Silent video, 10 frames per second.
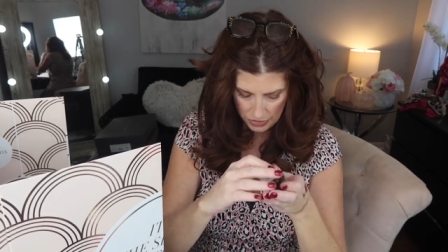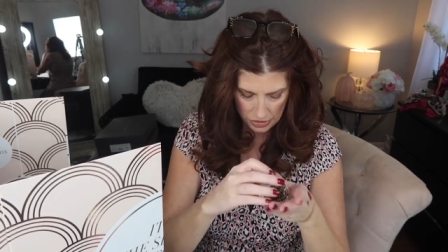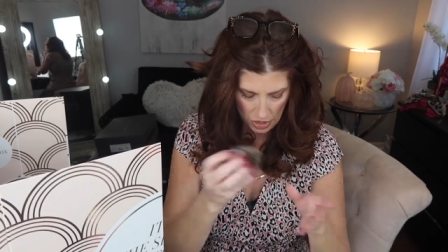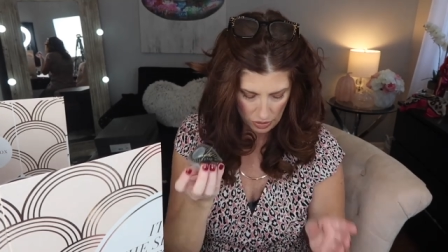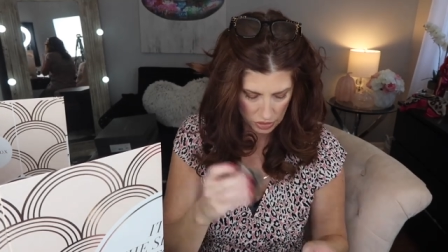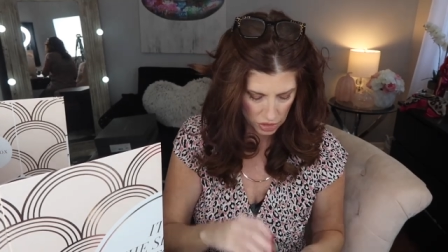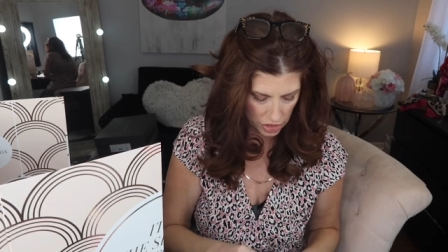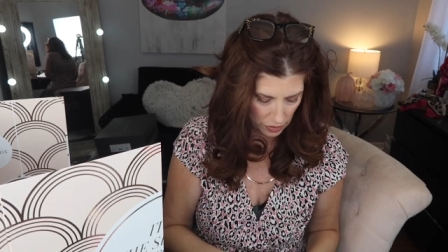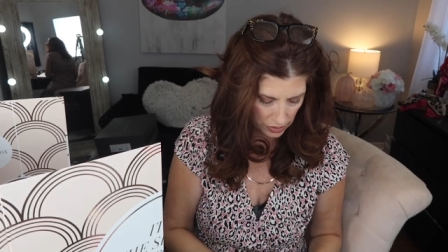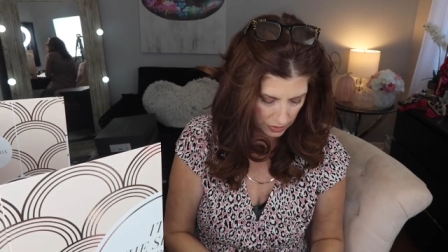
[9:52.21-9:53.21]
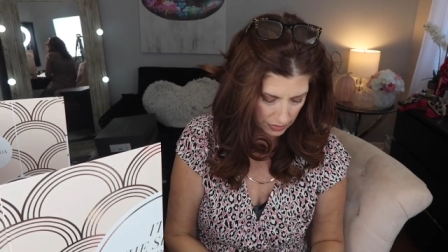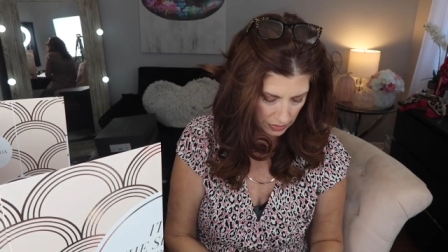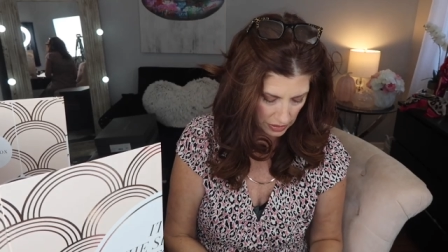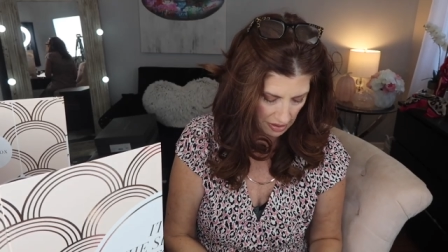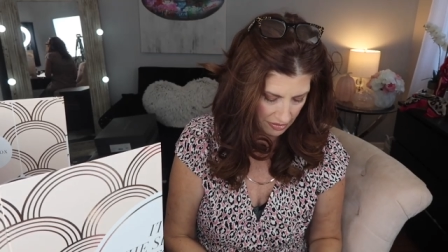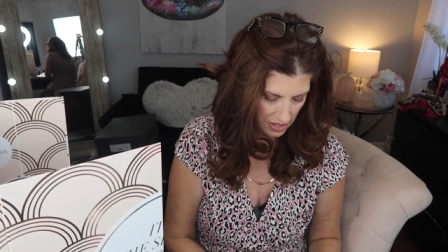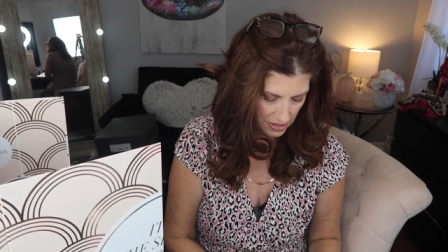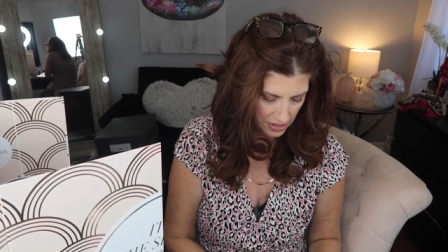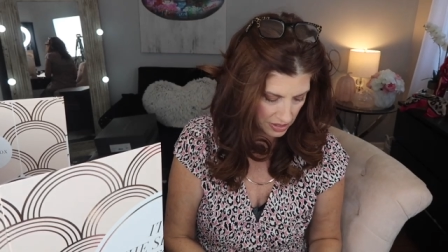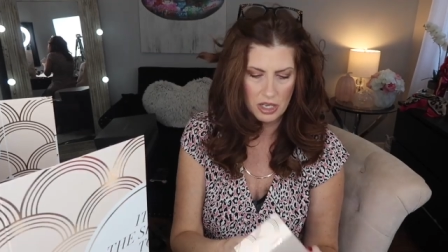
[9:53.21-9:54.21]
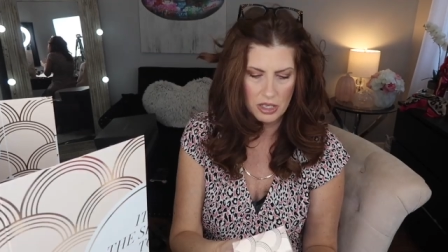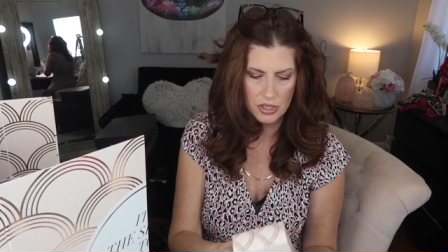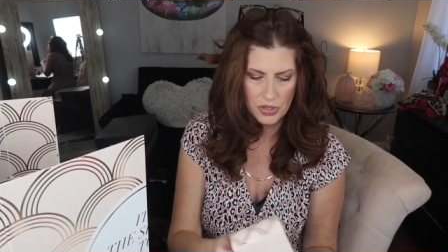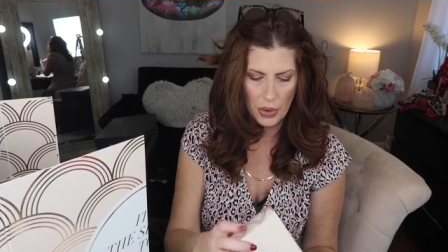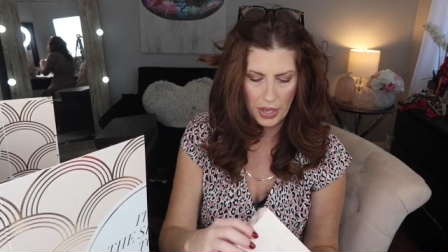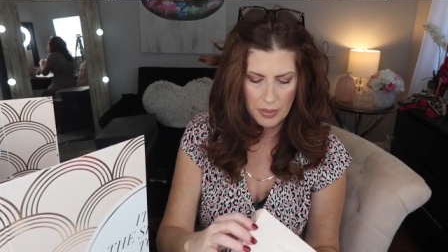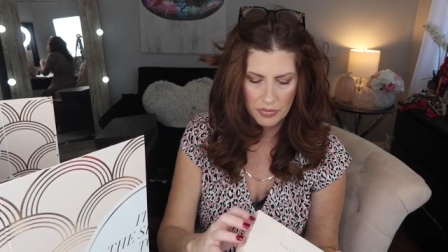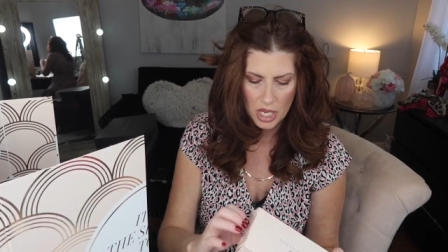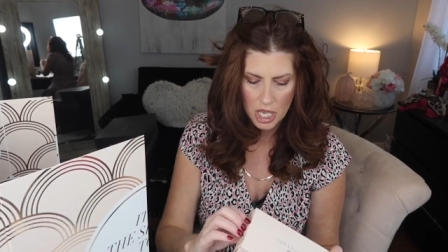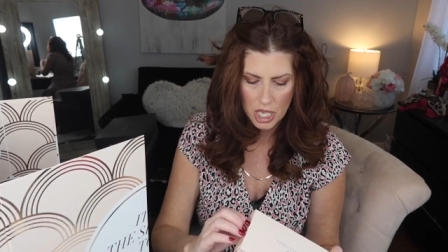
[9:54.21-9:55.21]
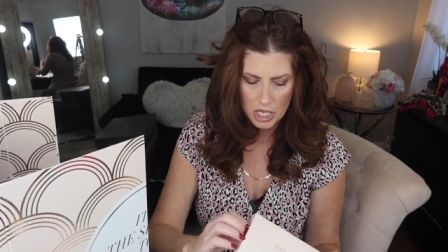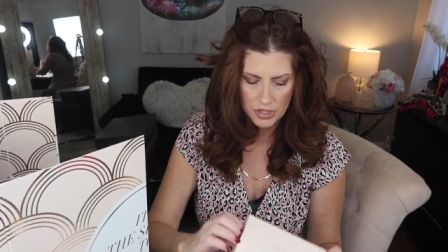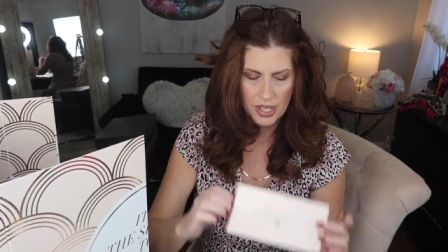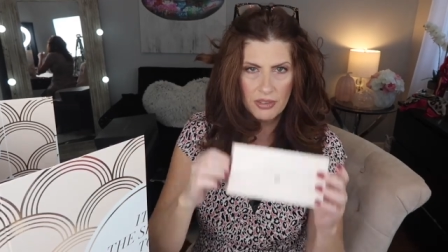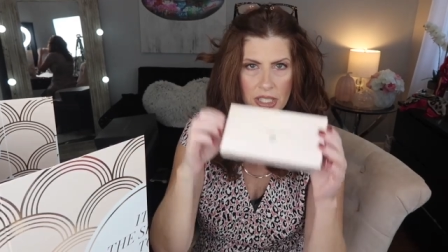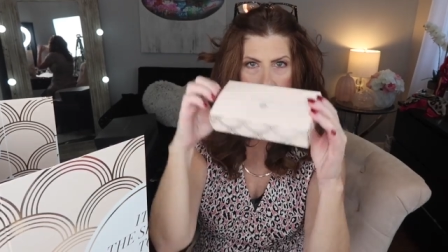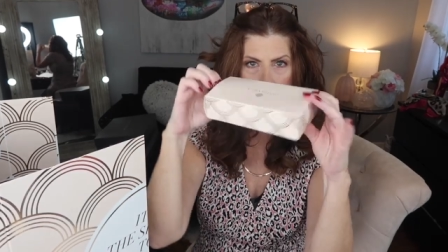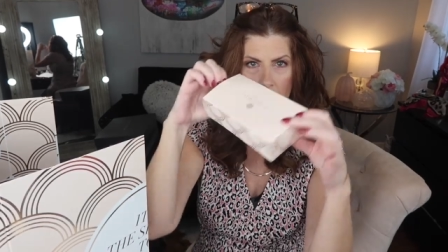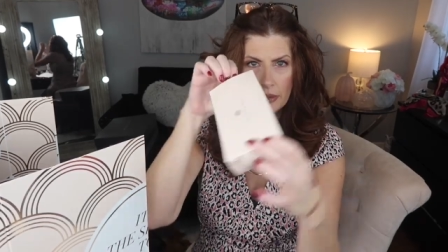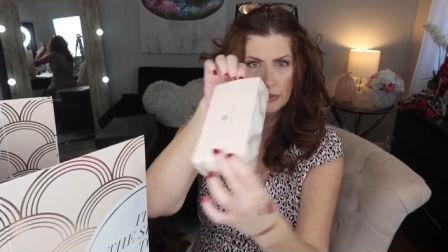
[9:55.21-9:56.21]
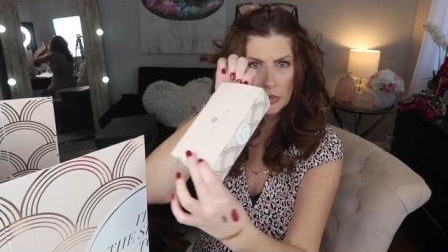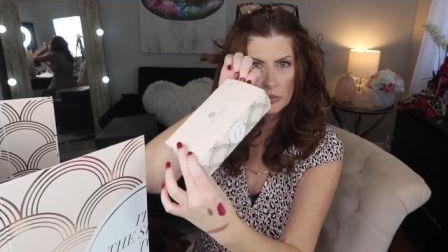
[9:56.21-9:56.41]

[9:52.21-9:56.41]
so she will love this. Nice. Okay, 17.